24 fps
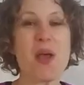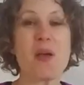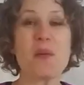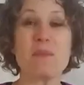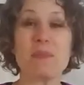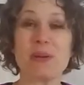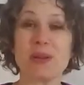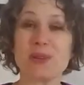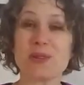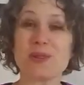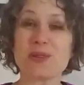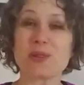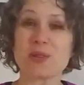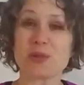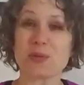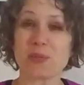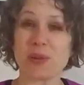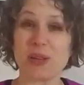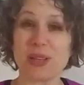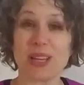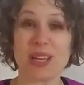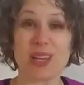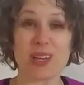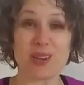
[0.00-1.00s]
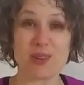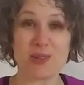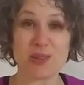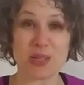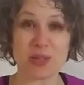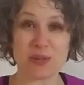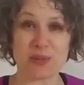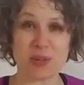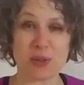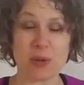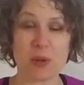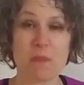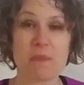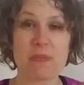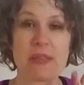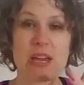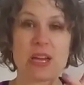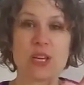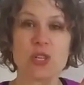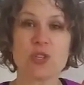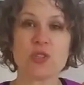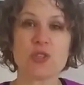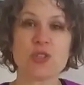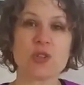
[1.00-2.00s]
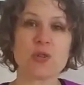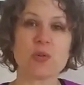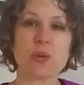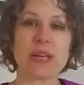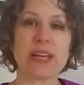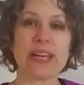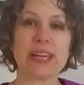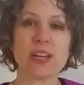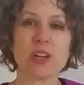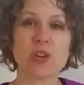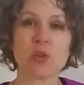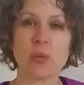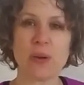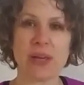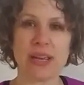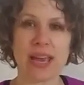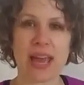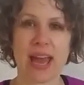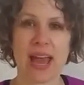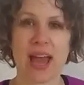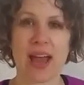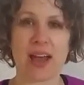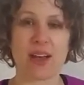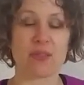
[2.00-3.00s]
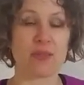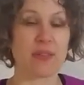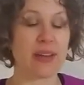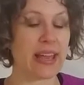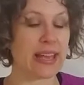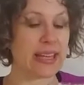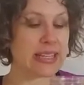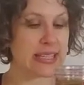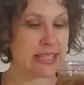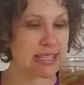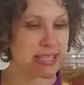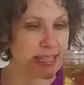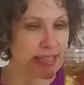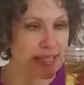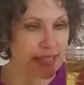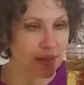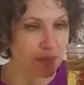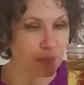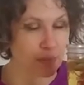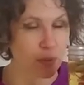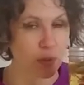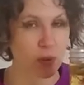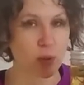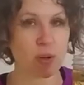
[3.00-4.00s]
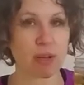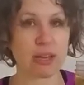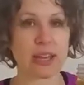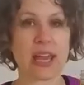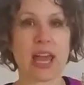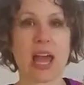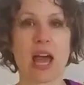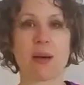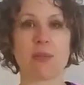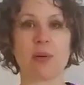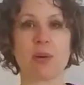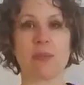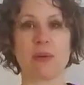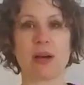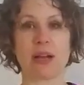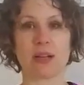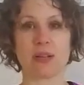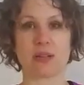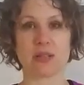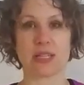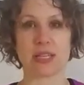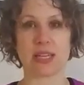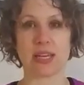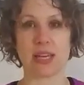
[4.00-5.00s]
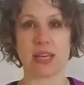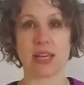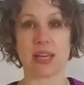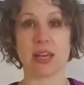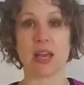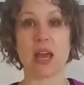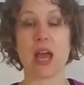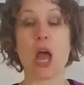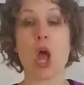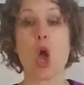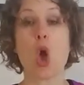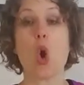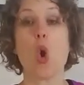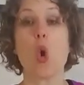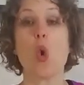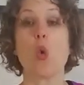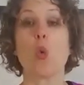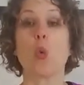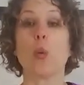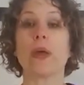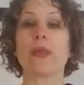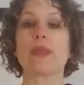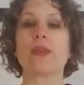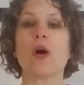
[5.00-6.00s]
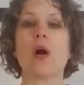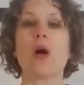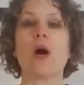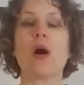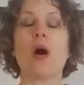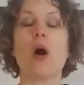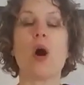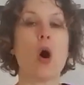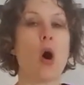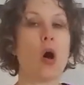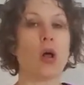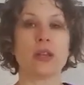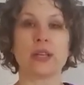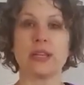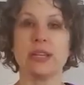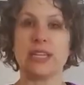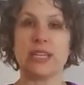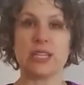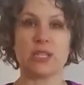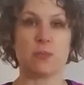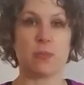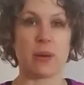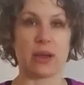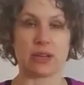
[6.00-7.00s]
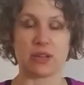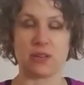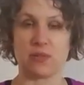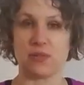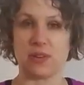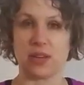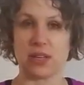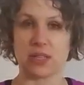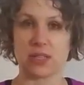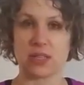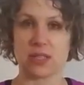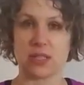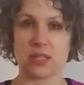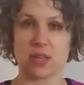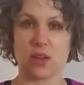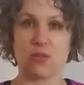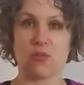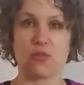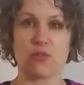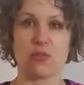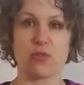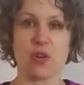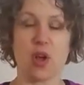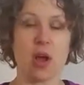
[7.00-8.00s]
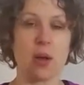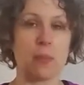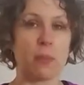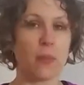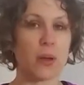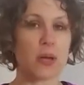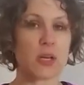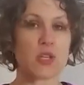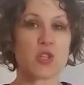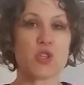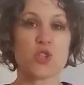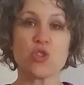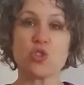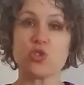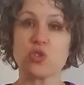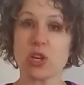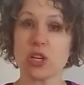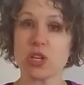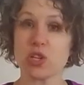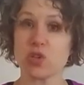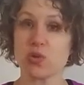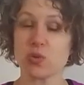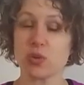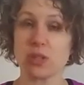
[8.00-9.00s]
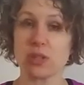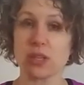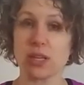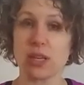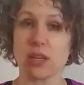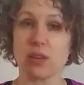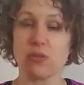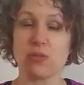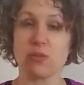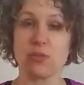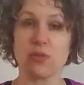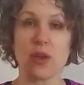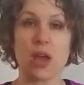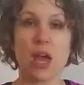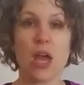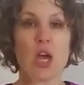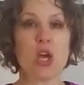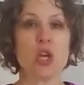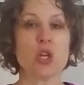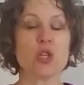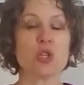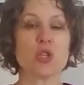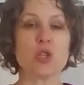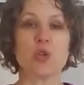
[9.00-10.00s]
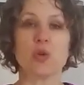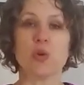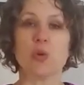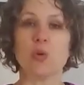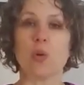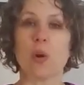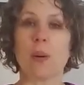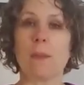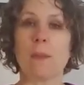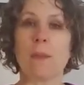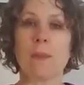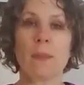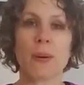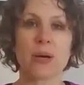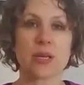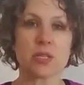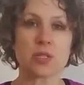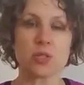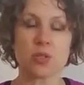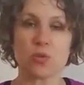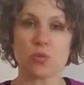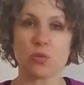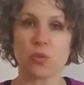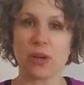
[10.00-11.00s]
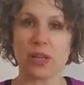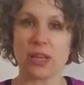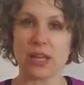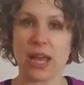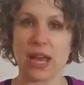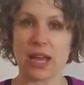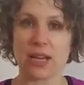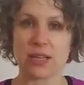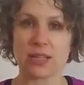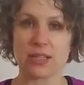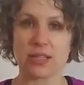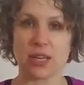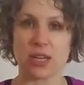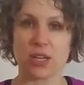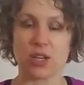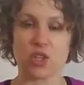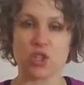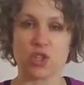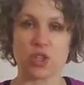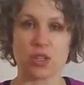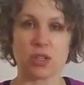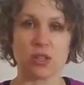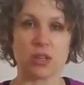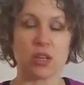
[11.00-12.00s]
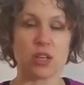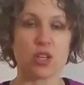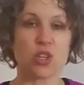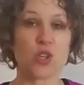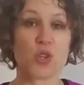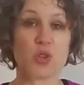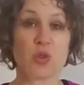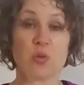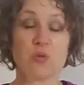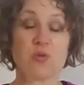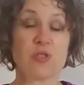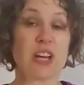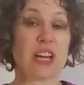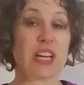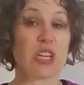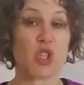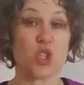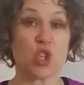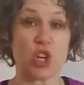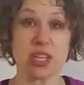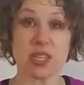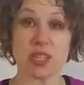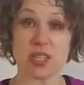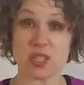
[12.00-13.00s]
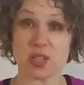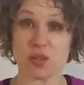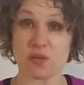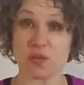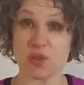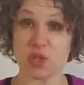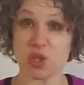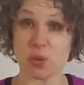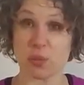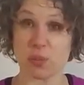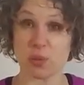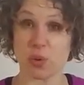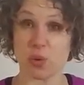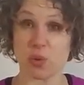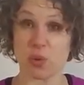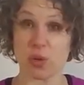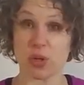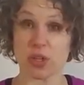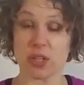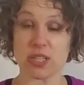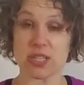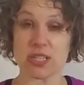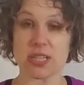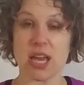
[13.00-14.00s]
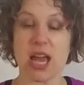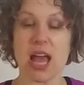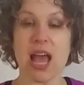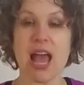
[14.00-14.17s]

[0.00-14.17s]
Bitters are really useful. So here we have a simple chamomile tea with all of these benefits, from stress relief to muscle relaxation to digestive support.